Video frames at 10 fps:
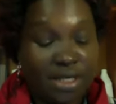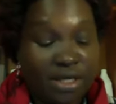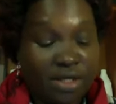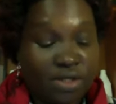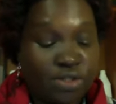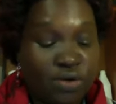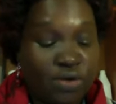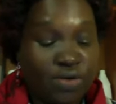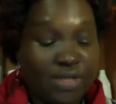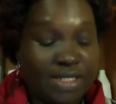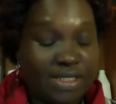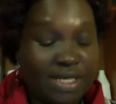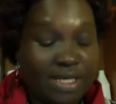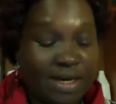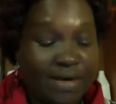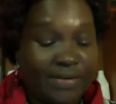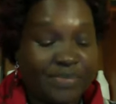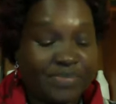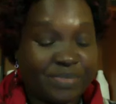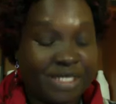So this
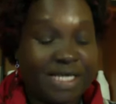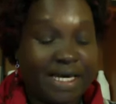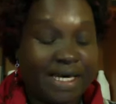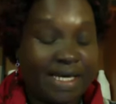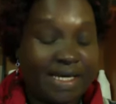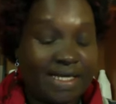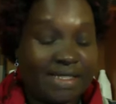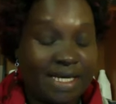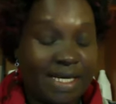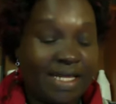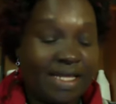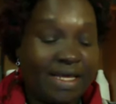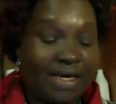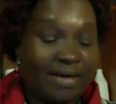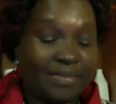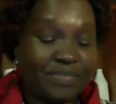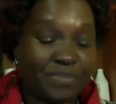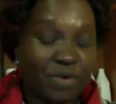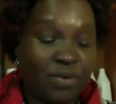again is another